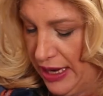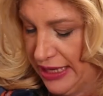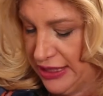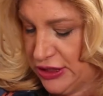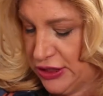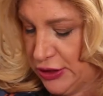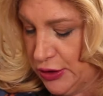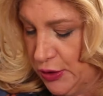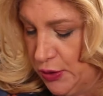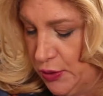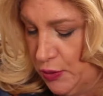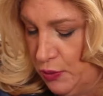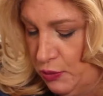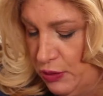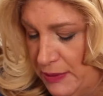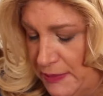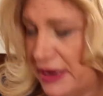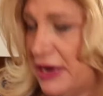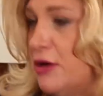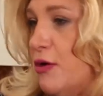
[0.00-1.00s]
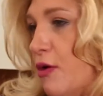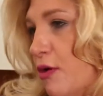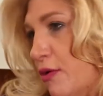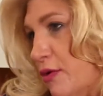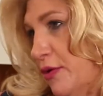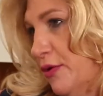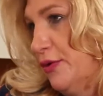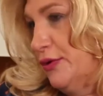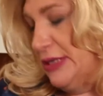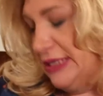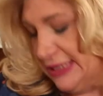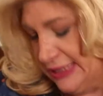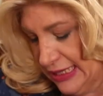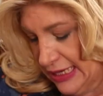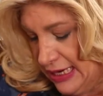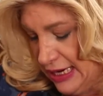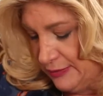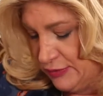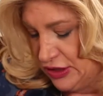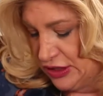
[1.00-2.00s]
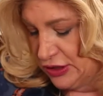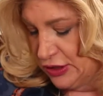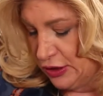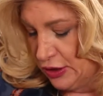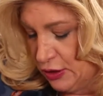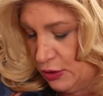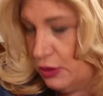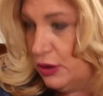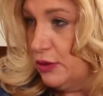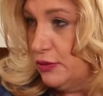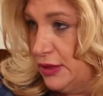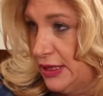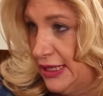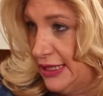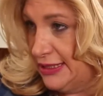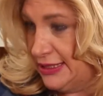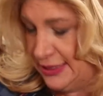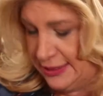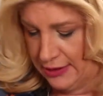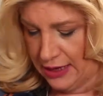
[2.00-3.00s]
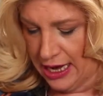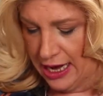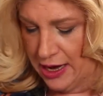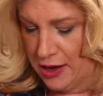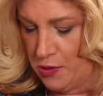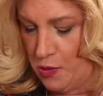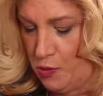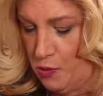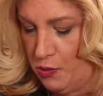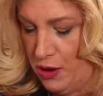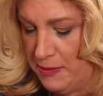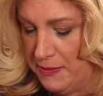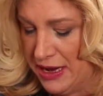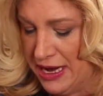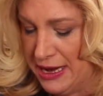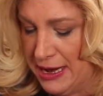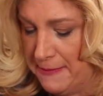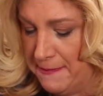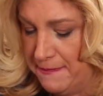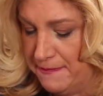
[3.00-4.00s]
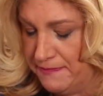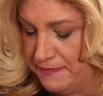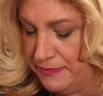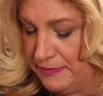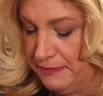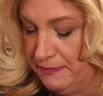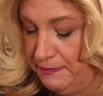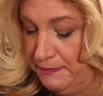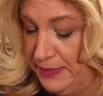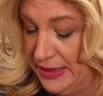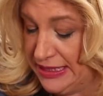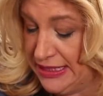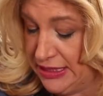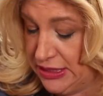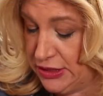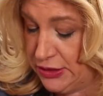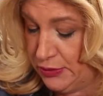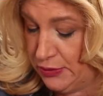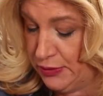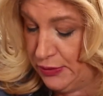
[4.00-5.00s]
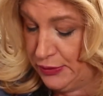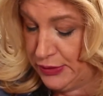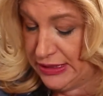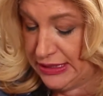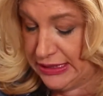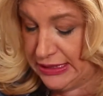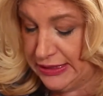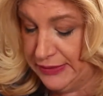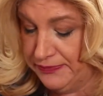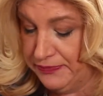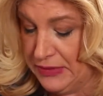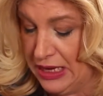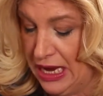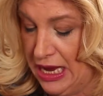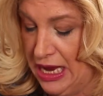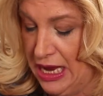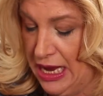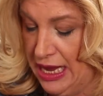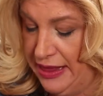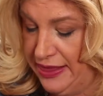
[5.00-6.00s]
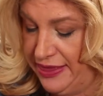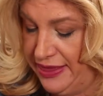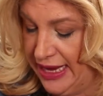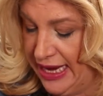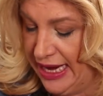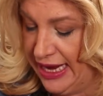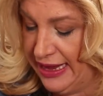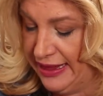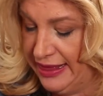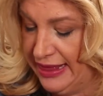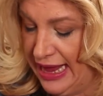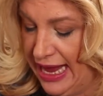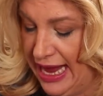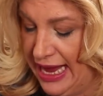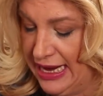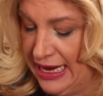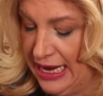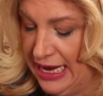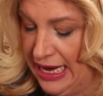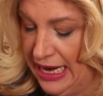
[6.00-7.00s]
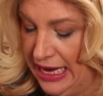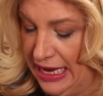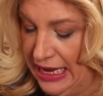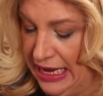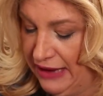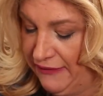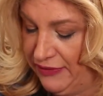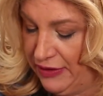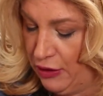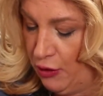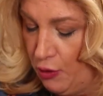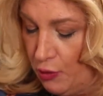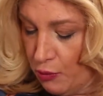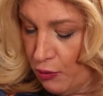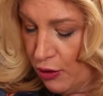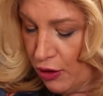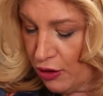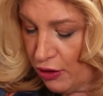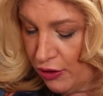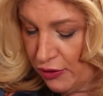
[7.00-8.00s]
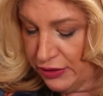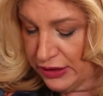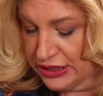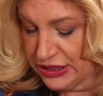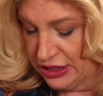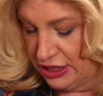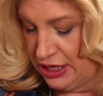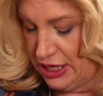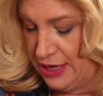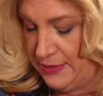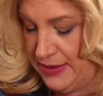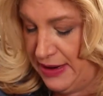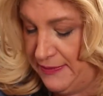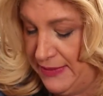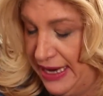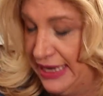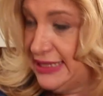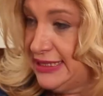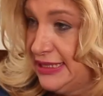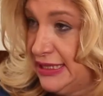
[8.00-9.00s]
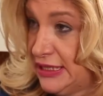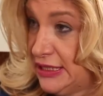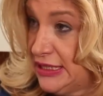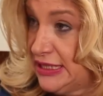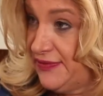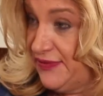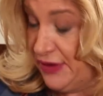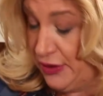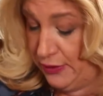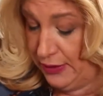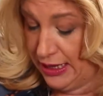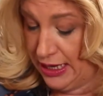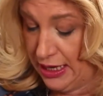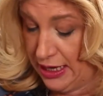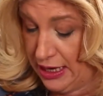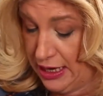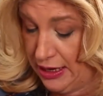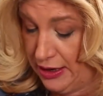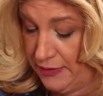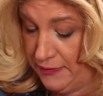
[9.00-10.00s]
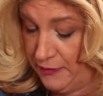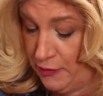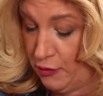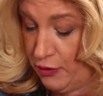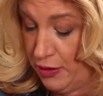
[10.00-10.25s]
right, so women owners, and I'm just going to quote this, okay? Women business owners think that if they don't work all the time and make six-figure income